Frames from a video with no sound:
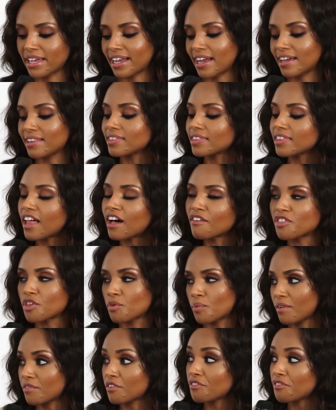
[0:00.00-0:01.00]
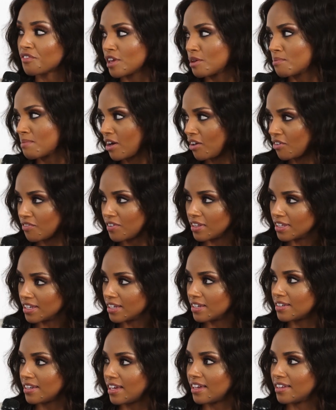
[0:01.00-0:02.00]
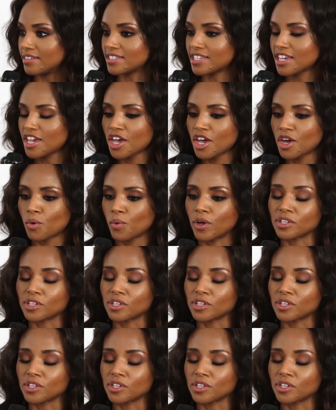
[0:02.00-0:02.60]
Like, I love that we have a female villain and mm -hmm.